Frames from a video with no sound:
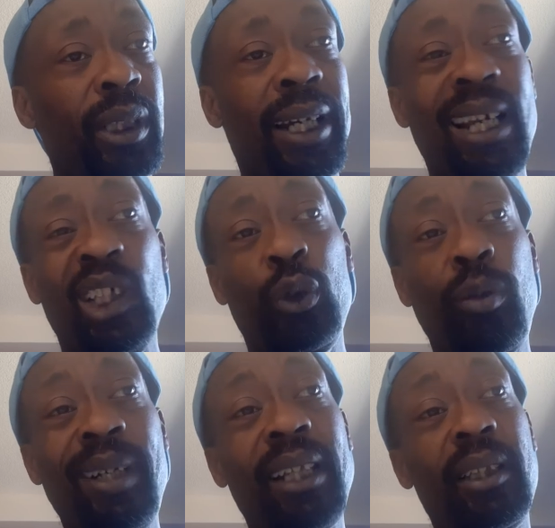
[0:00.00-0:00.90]
a
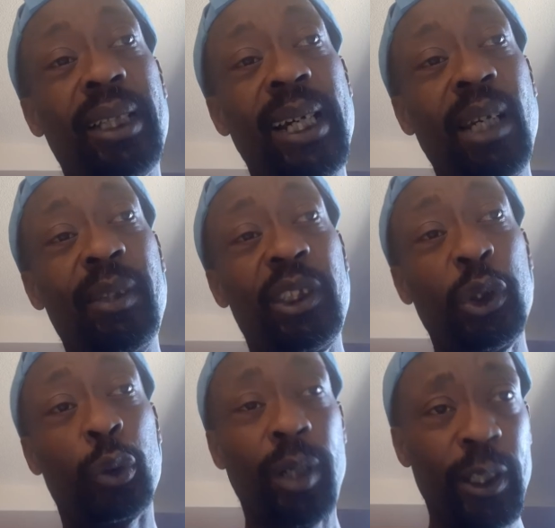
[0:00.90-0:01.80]
councilwoman at the time, and she
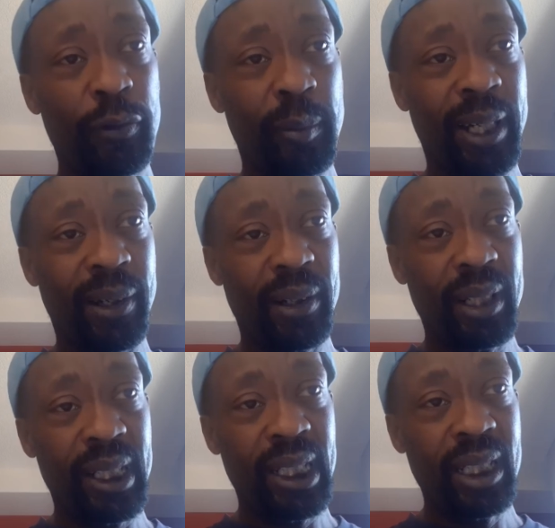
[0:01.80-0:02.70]
was running for mayor.
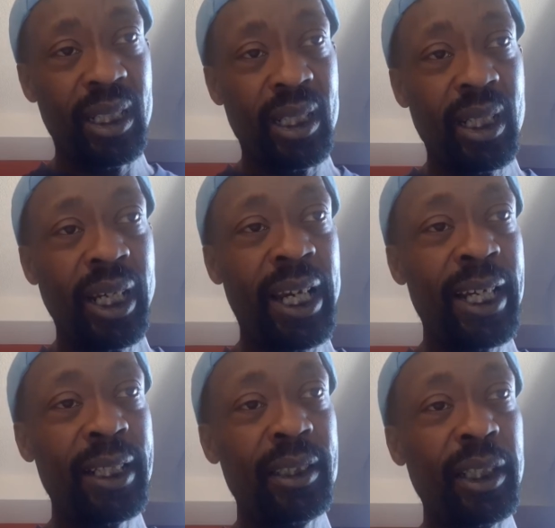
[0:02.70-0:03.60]

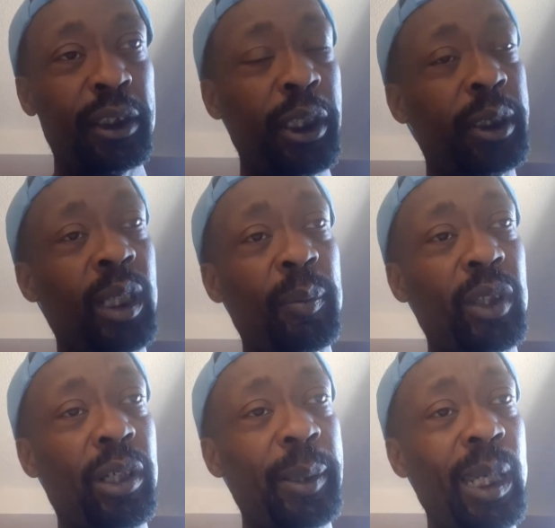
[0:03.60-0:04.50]
And she jumped
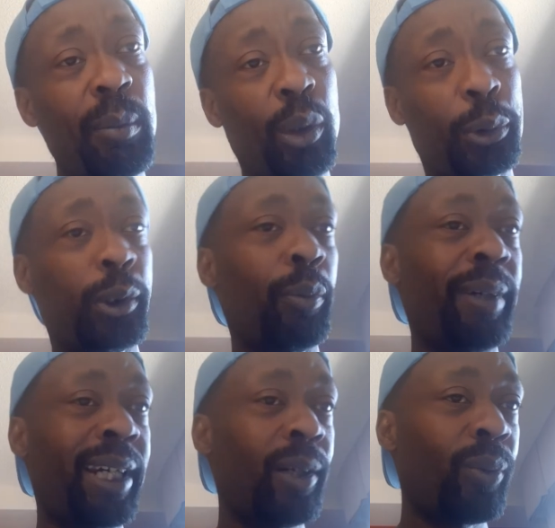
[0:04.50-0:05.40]
on the emotional
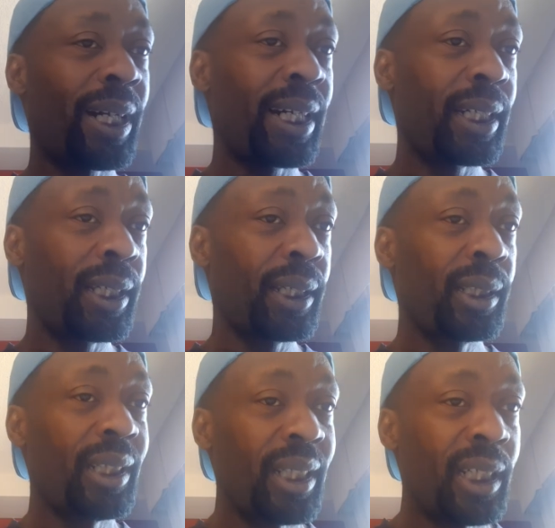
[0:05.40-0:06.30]

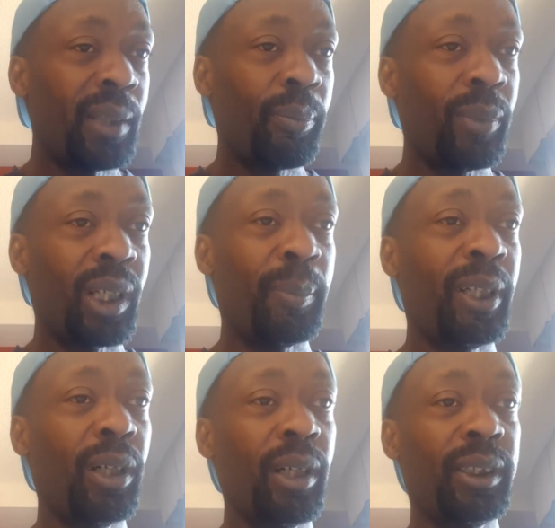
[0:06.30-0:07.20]
bandwagon
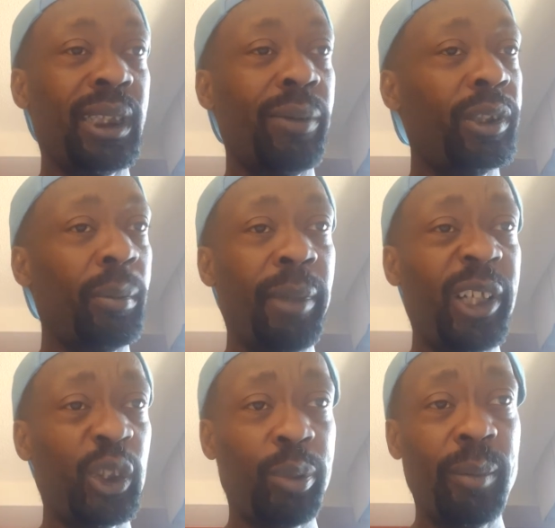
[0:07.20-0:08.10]
because there was a
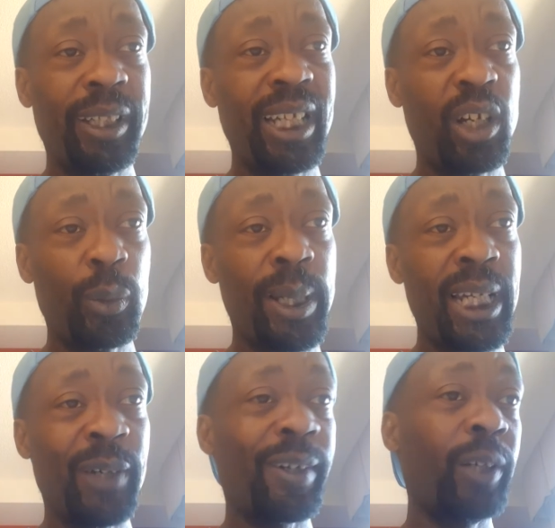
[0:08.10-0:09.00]
major public
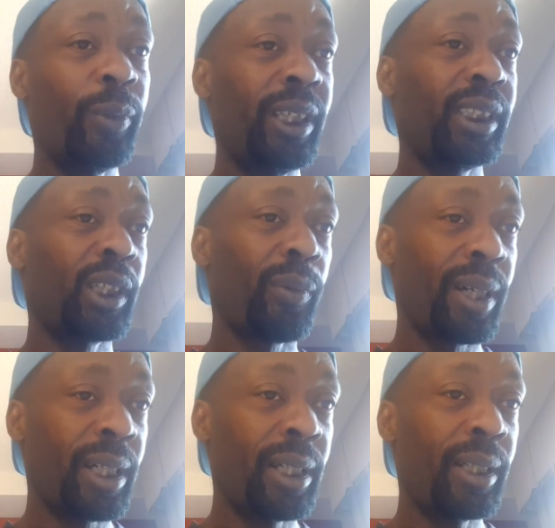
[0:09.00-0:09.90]
outcry around Relisha
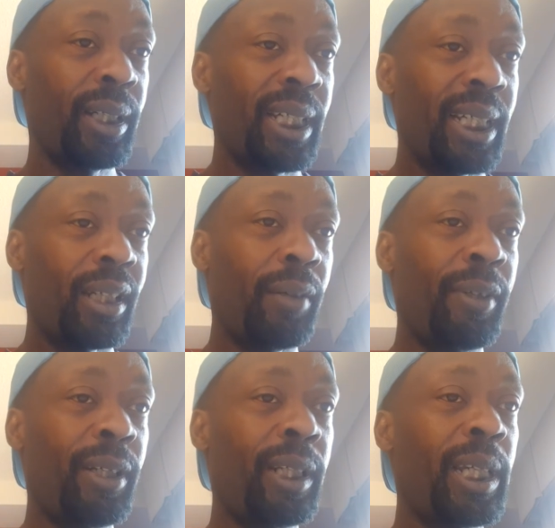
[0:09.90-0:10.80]
Rudd. I
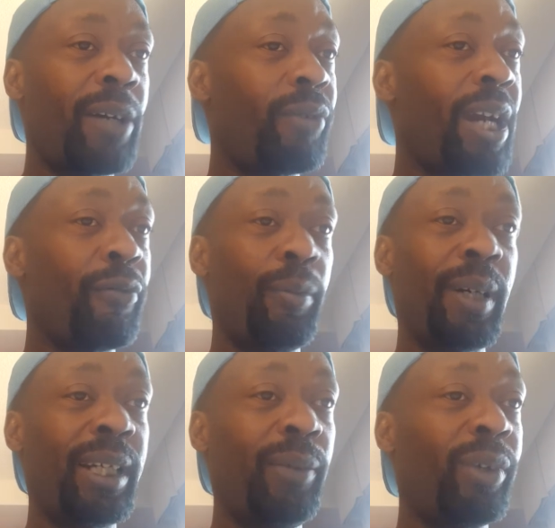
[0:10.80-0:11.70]
mean, every,
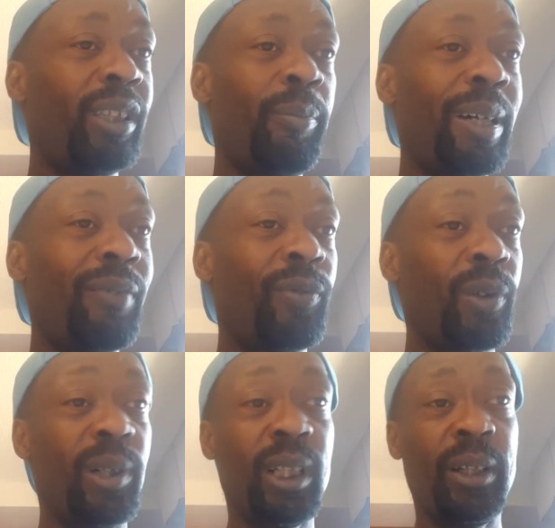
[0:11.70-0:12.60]
everybody went to bat
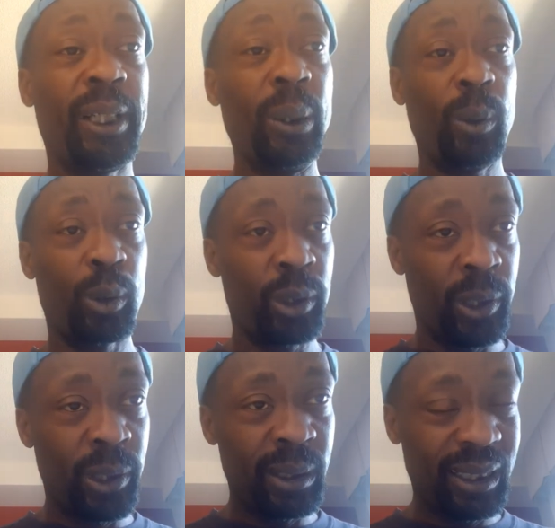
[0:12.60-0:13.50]
for a cute little
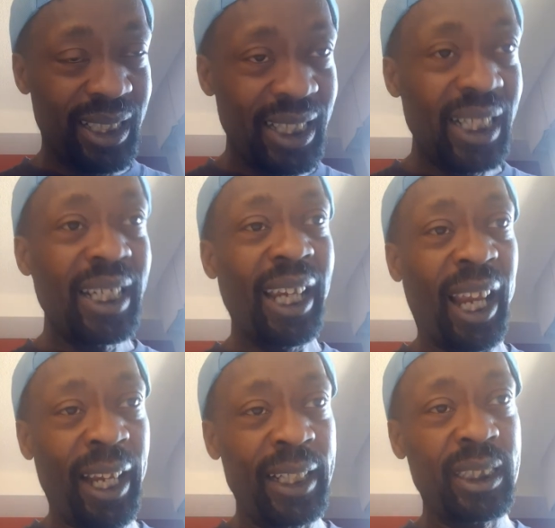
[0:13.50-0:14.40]
girl.
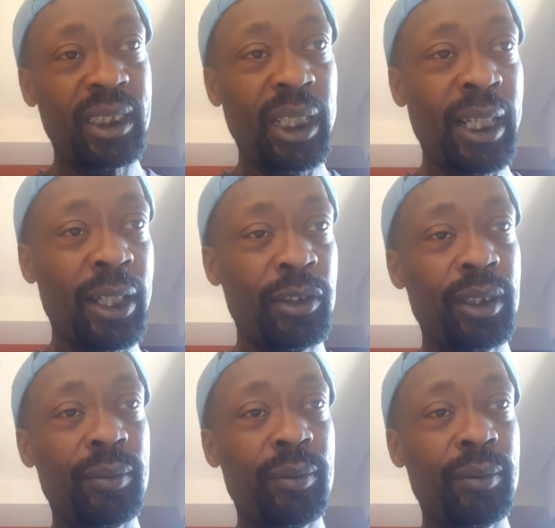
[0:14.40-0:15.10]
And uh,